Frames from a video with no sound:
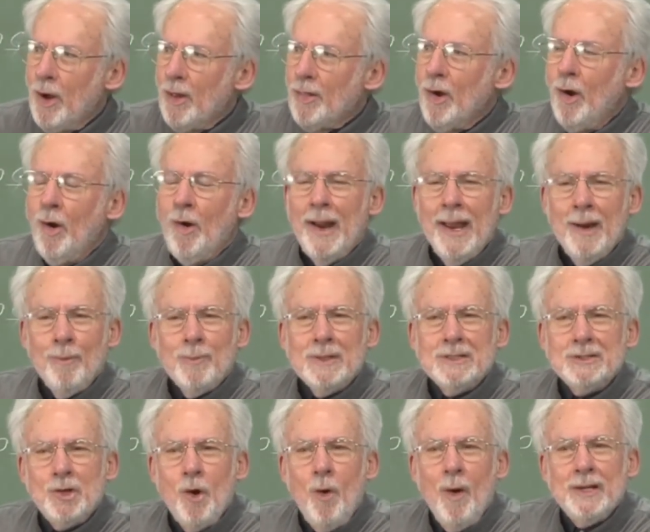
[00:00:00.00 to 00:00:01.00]
So although it
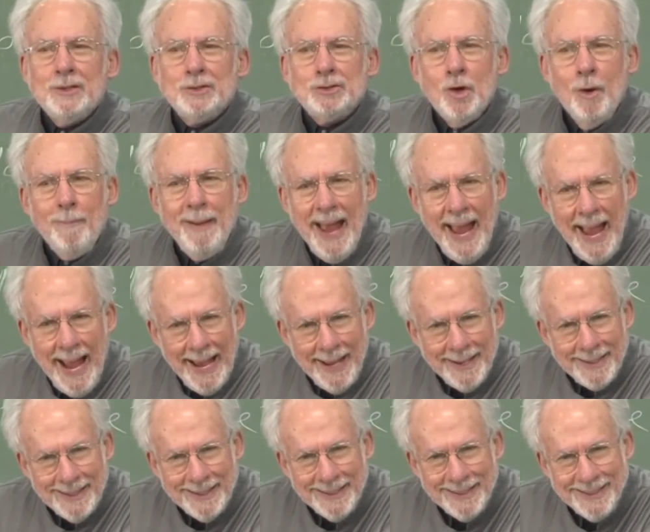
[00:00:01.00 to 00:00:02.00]
was going so
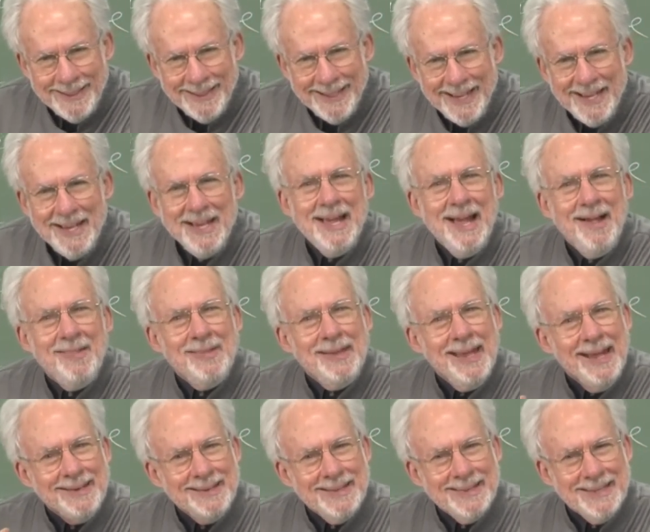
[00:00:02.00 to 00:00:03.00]
bad,
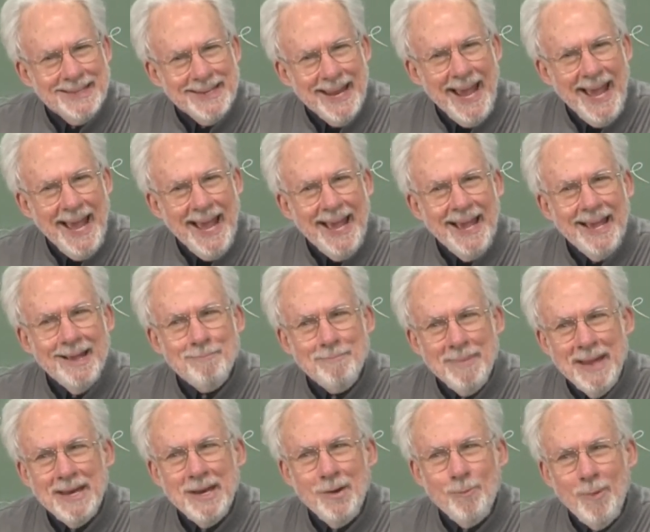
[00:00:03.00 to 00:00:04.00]
at the end of the
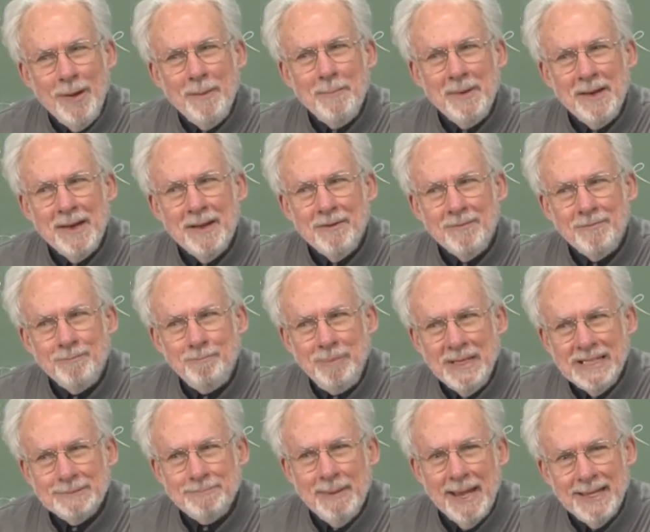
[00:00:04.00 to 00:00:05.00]
day, men and women
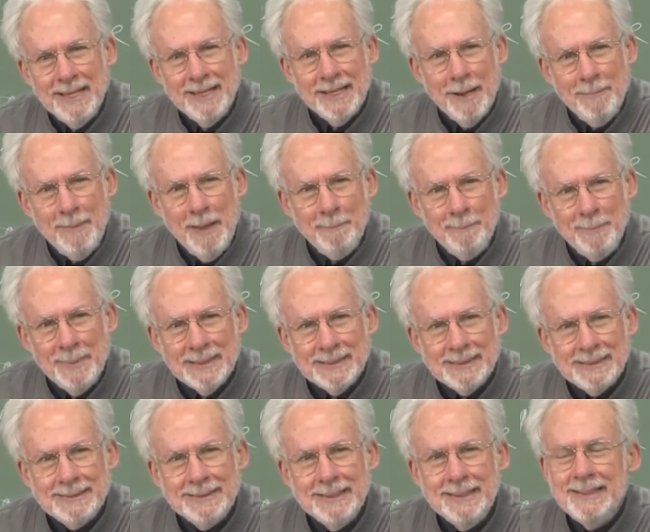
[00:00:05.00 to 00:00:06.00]
of peacemaking
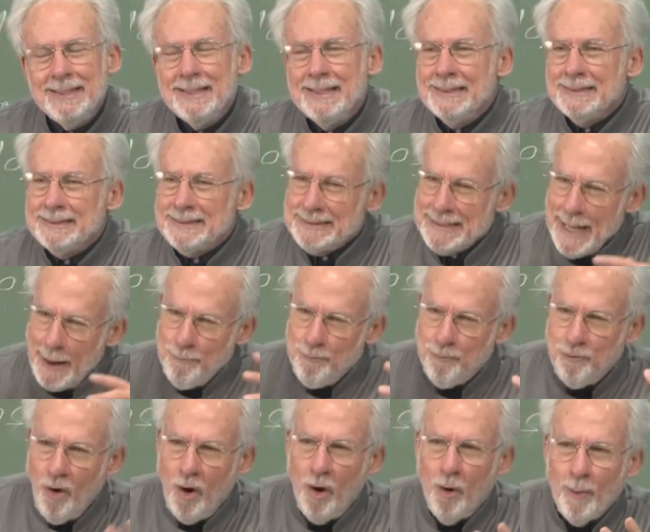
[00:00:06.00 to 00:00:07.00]
commitments
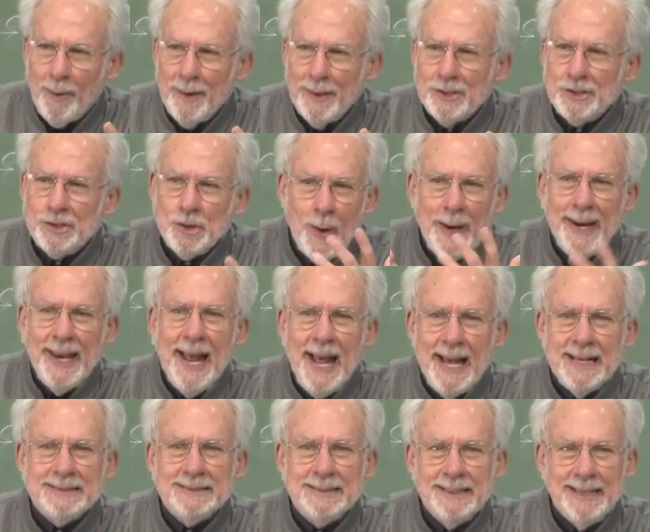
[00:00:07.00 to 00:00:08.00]
stepped forward,
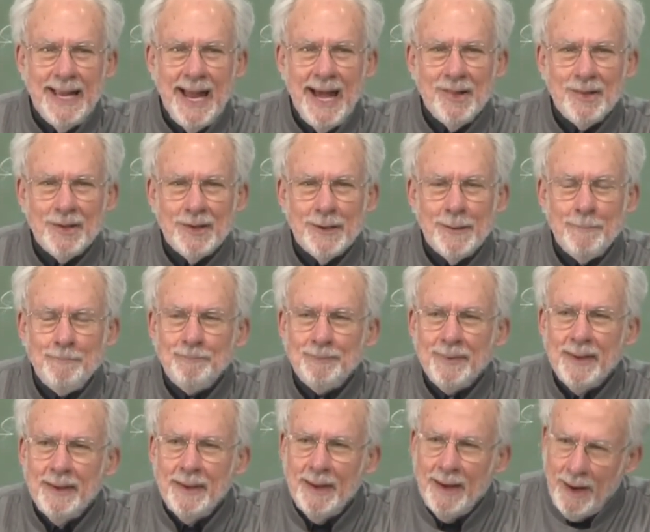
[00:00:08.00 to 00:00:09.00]
joined hands together,
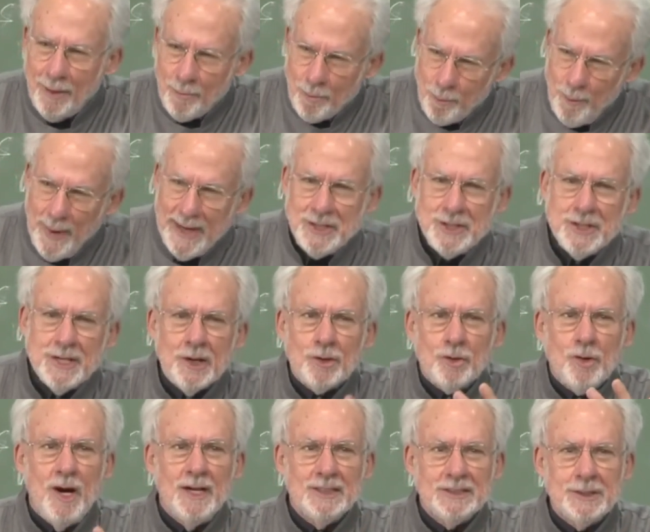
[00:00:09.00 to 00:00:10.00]

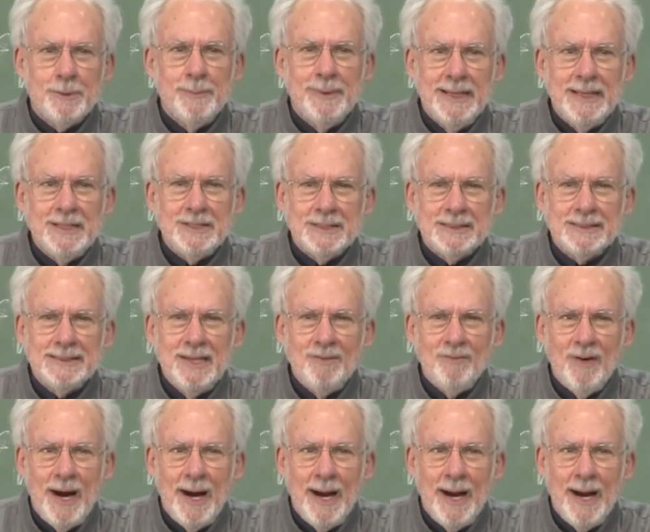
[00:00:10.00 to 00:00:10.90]
reaching across the religious